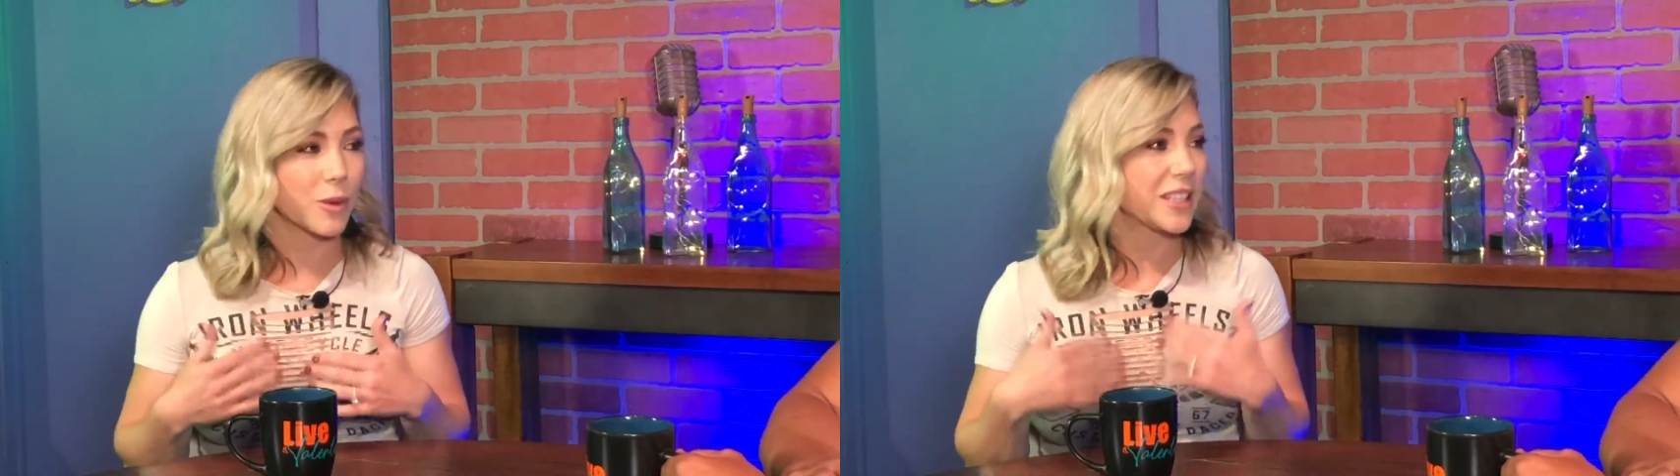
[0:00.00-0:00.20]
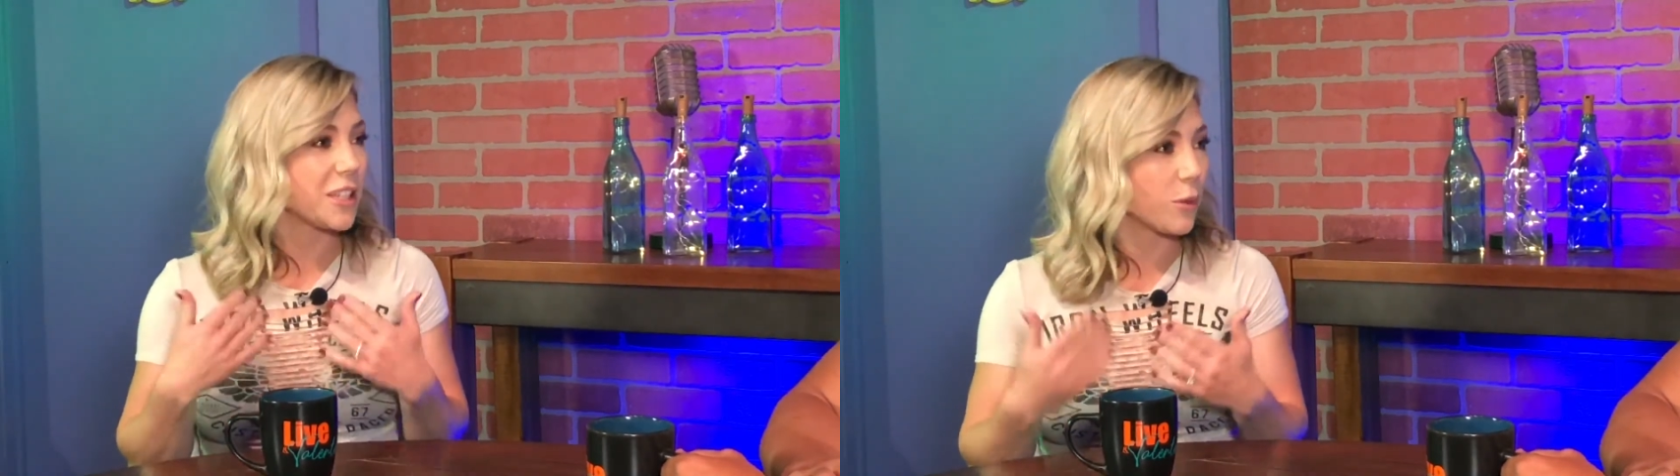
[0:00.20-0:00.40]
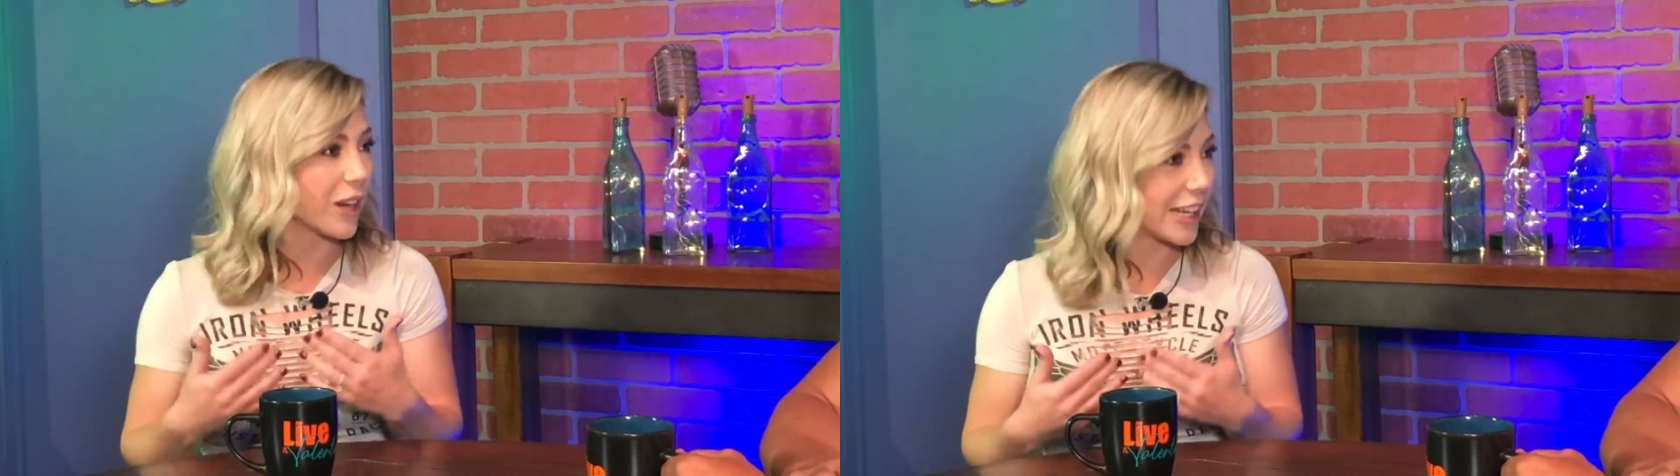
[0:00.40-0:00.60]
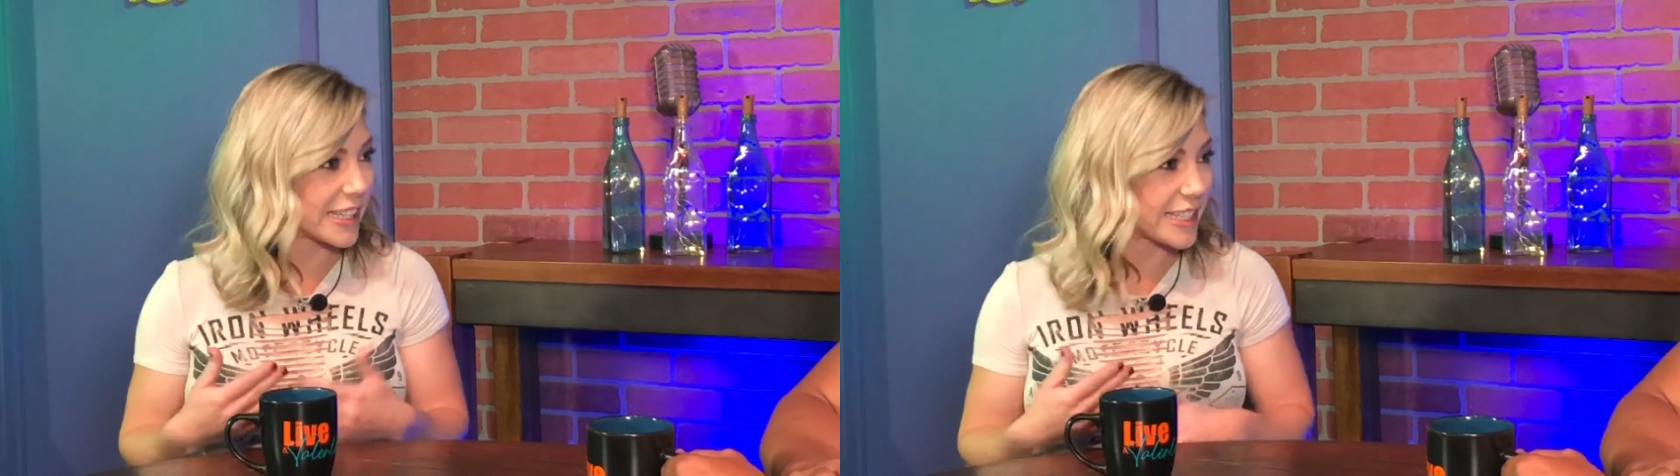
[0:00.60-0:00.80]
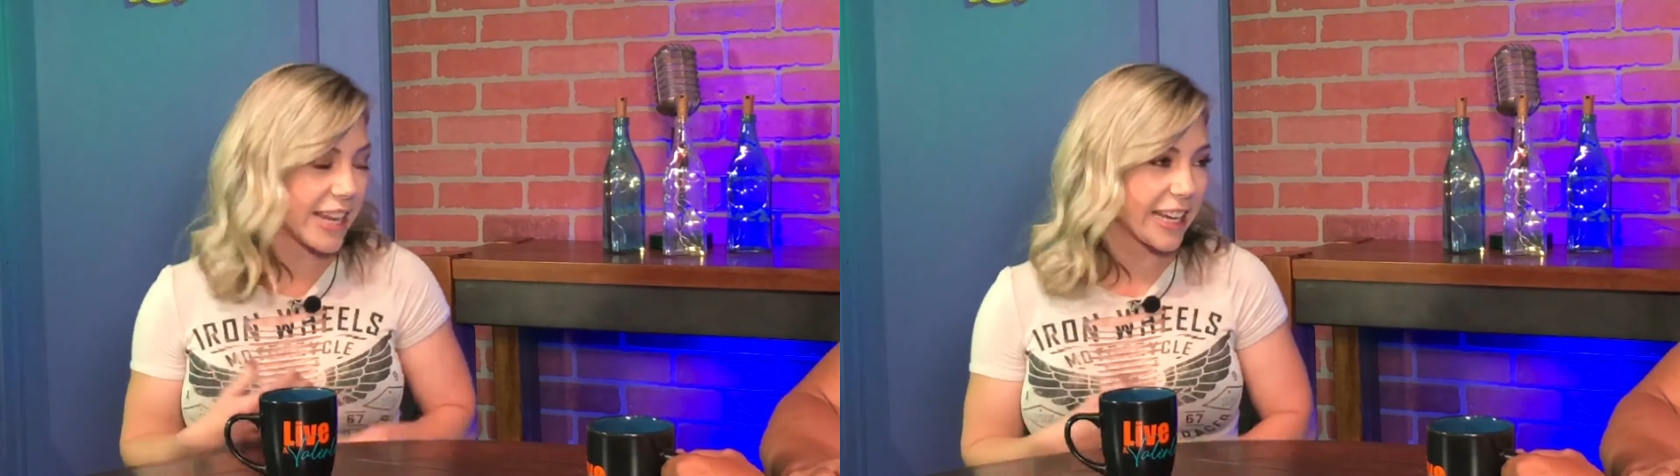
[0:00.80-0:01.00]
want to see where I
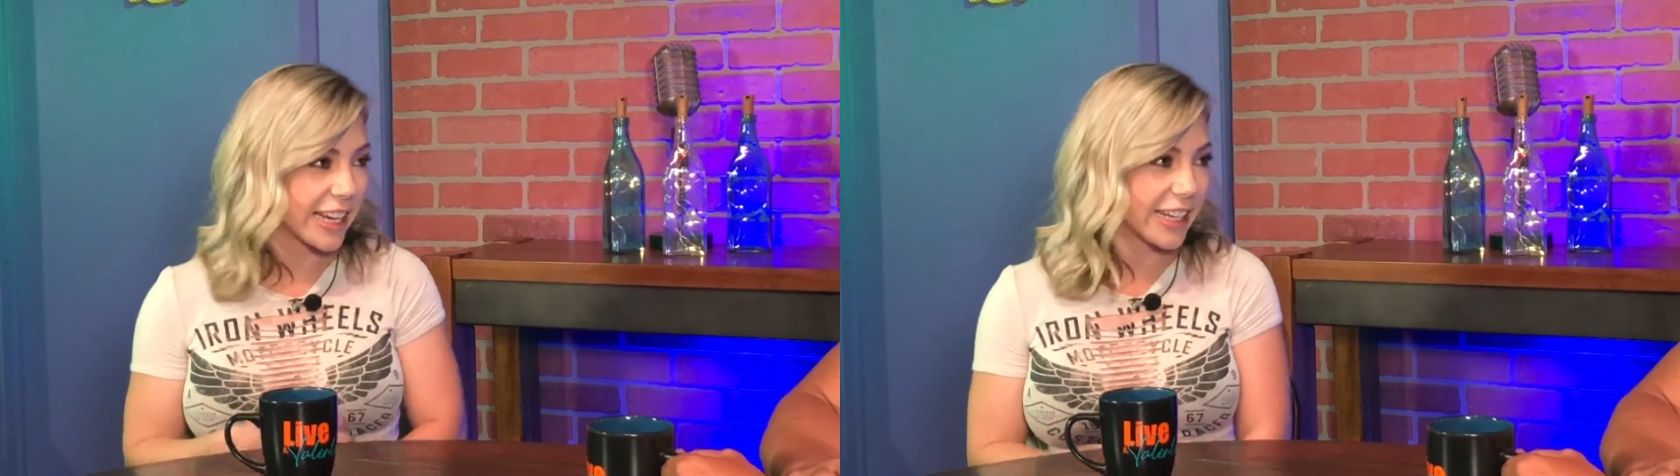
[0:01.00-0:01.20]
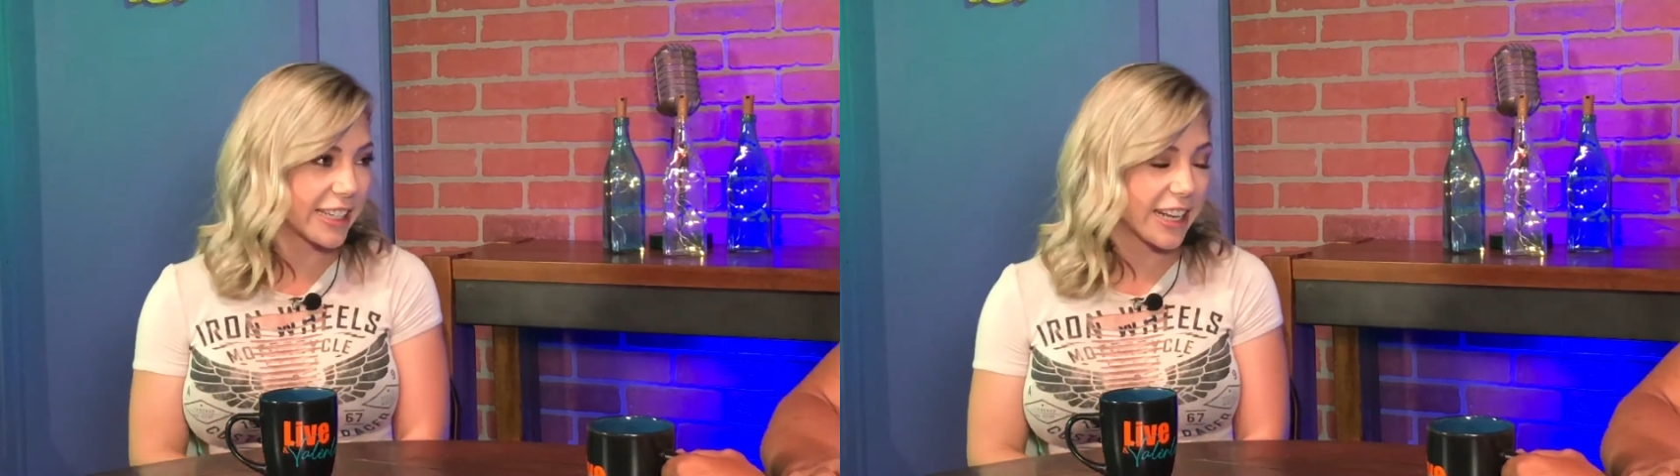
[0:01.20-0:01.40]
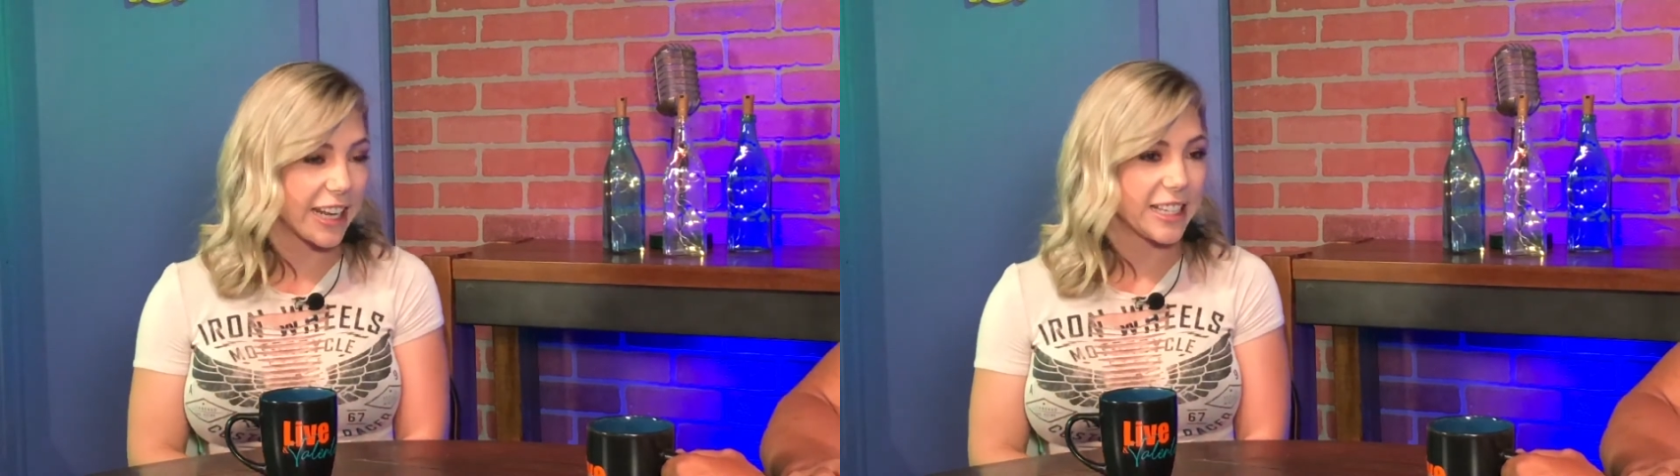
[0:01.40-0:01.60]
can take it. Yeah.